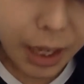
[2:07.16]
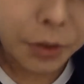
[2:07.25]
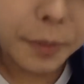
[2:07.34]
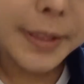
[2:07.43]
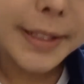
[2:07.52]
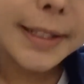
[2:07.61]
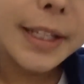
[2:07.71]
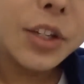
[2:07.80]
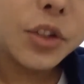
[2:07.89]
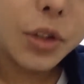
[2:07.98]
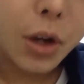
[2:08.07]
I would
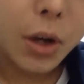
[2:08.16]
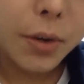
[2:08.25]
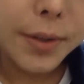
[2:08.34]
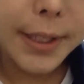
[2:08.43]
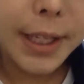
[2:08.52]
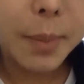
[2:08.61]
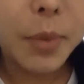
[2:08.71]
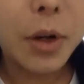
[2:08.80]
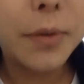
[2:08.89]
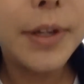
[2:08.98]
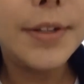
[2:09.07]
beseech all
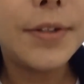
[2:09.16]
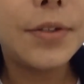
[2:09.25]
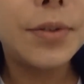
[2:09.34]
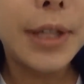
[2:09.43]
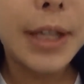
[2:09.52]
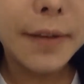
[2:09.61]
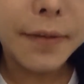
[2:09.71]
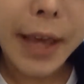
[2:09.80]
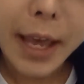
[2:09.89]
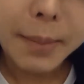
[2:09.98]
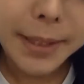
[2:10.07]
Singaporeans to give
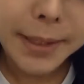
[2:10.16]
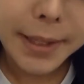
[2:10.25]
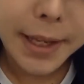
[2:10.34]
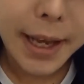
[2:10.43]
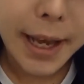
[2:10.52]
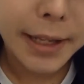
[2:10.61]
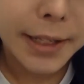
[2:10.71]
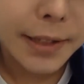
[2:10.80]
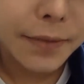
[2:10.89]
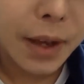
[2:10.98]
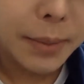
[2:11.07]
Amos Yee and
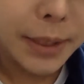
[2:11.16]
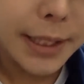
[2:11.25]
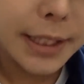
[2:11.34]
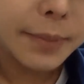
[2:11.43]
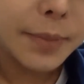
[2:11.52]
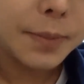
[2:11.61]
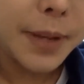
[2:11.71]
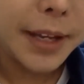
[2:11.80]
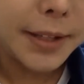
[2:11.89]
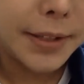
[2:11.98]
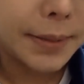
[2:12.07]
his family some
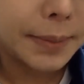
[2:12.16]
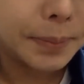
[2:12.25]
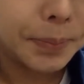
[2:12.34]
space.